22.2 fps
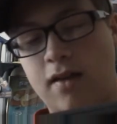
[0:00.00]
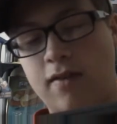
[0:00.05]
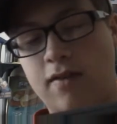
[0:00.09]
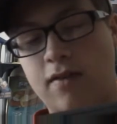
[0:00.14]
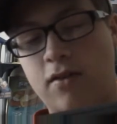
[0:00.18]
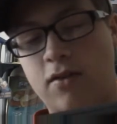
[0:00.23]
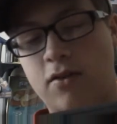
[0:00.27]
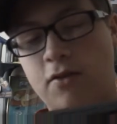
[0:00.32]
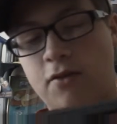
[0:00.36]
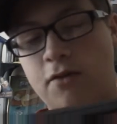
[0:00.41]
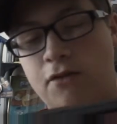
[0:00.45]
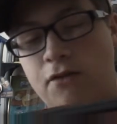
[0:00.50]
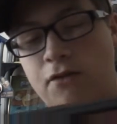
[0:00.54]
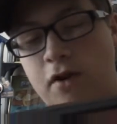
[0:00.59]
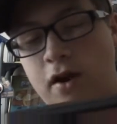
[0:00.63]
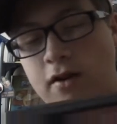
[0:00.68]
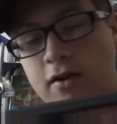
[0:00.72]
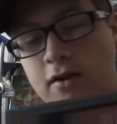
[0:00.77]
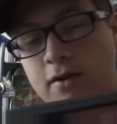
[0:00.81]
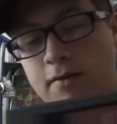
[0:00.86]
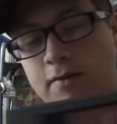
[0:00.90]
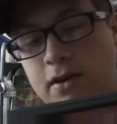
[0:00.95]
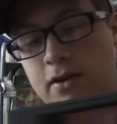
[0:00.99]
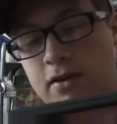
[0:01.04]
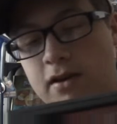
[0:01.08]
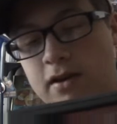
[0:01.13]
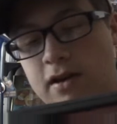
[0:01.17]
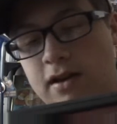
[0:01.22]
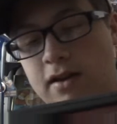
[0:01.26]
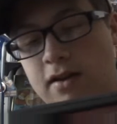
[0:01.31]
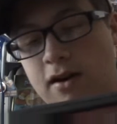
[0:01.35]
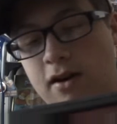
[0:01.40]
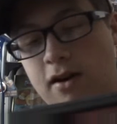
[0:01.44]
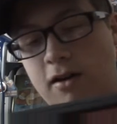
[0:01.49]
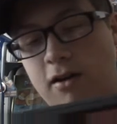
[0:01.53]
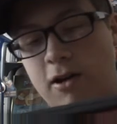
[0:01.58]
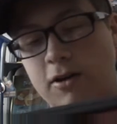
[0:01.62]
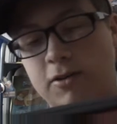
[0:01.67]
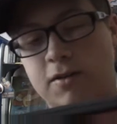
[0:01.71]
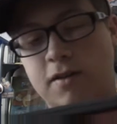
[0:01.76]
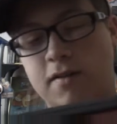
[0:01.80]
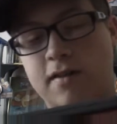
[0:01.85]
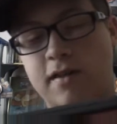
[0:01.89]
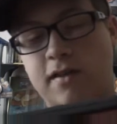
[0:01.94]
2, fuck community
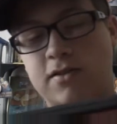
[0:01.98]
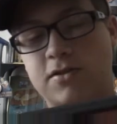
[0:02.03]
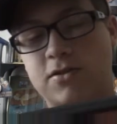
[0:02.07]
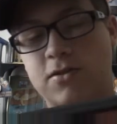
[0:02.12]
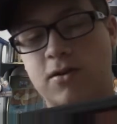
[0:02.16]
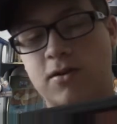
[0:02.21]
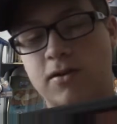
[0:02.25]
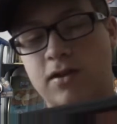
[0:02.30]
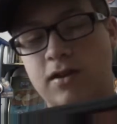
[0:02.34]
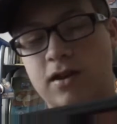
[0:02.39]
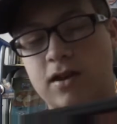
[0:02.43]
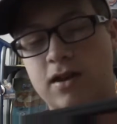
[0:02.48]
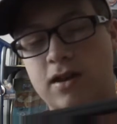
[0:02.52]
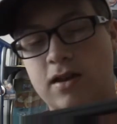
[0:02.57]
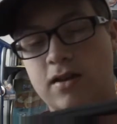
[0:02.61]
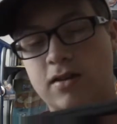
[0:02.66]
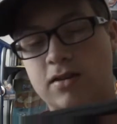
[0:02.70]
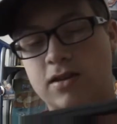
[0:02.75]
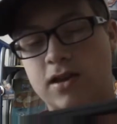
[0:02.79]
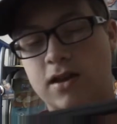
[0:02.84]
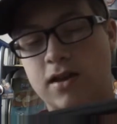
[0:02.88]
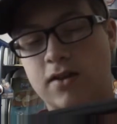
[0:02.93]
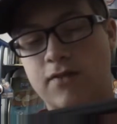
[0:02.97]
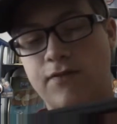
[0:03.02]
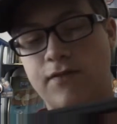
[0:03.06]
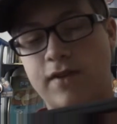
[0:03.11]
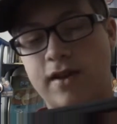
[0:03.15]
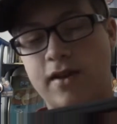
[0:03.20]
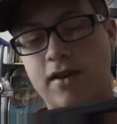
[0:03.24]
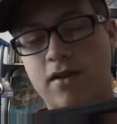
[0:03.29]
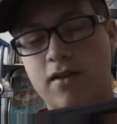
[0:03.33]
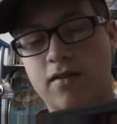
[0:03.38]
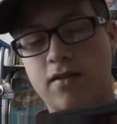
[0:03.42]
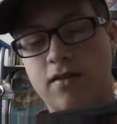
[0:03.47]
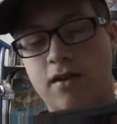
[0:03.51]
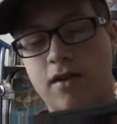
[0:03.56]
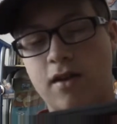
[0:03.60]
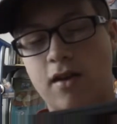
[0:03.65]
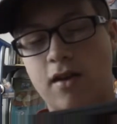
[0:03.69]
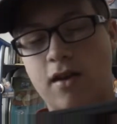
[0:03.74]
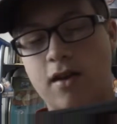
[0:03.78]
college, let's get drunk and eat chicken fingers.